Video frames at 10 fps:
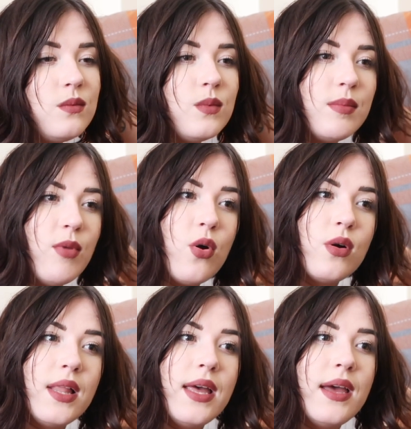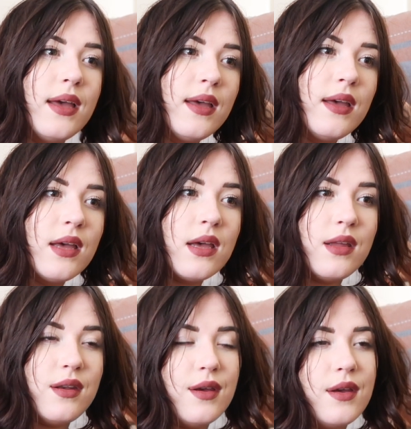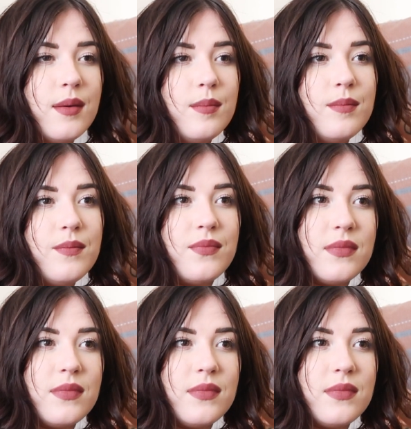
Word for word: with Mowgli and um,